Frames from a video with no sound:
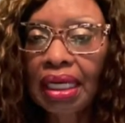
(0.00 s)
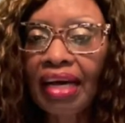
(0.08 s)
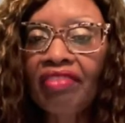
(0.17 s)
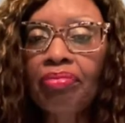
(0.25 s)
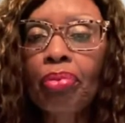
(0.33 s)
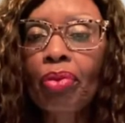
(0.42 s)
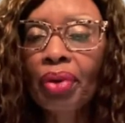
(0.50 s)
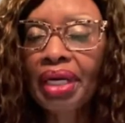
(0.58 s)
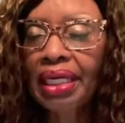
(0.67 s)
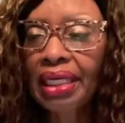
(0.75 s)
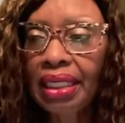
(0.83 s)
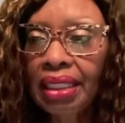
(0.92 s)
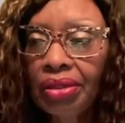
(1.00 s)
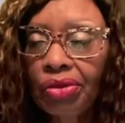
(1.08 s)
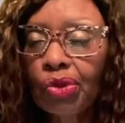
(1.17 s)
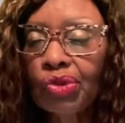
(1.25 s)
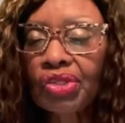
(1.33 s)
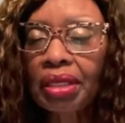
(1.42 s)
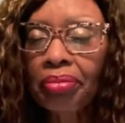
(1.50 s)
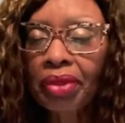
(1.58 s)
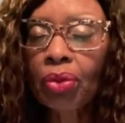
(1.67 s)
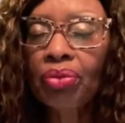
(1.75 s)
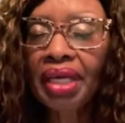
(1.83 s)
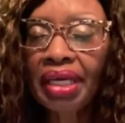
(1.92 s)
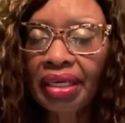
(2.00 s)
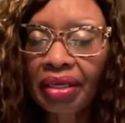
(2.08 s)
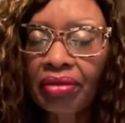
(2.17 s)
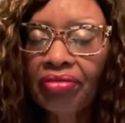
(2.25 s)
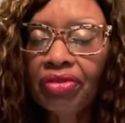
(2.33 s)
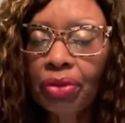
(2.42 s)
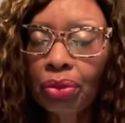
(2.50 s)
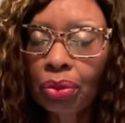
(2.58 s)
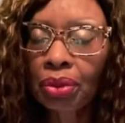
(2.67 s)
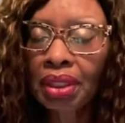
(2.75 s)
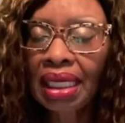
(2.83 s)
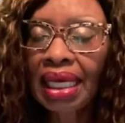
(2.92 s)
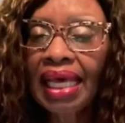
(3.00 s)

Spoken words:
I've prayed. You sent me on that interview.